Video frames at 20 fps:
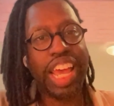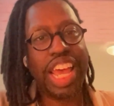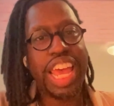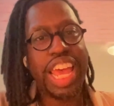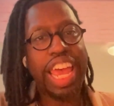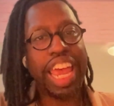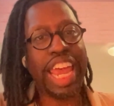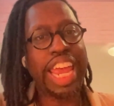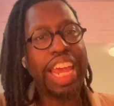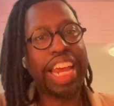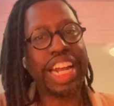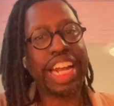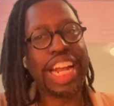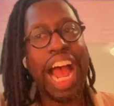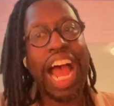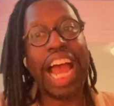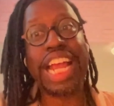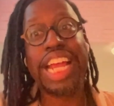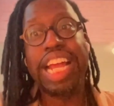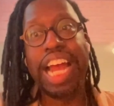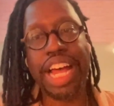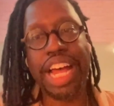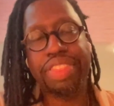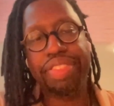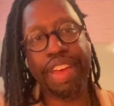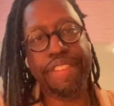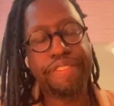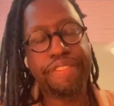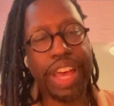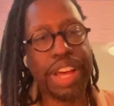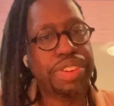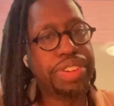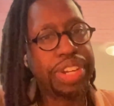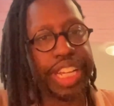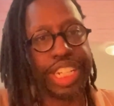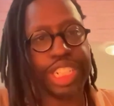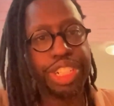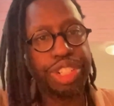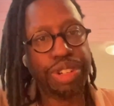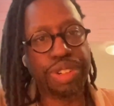And I got that
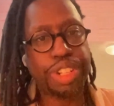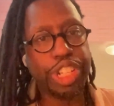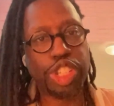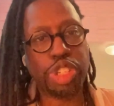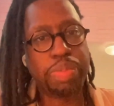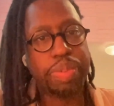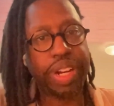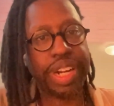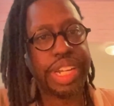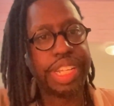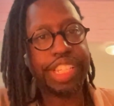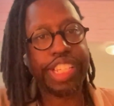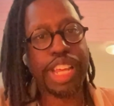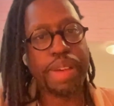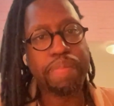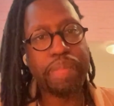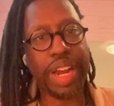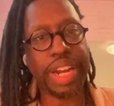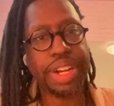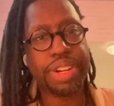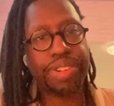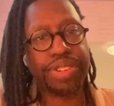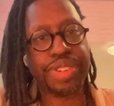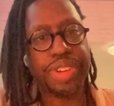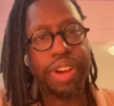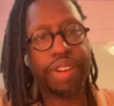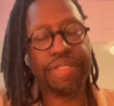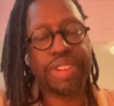foundational experience at Microsoft.